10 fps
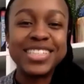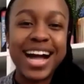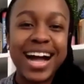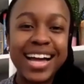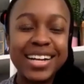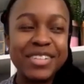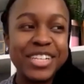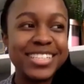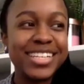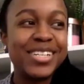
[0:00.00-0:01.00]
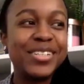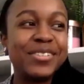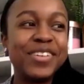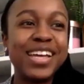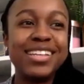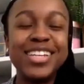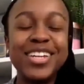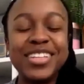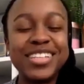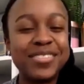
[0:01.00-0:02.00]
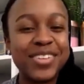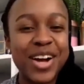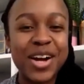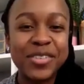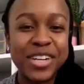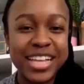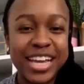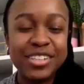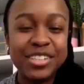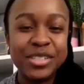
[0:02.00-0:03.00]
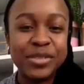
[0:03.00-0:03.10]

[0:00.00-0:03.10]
side of yourself and, you know, the different artwork that you do?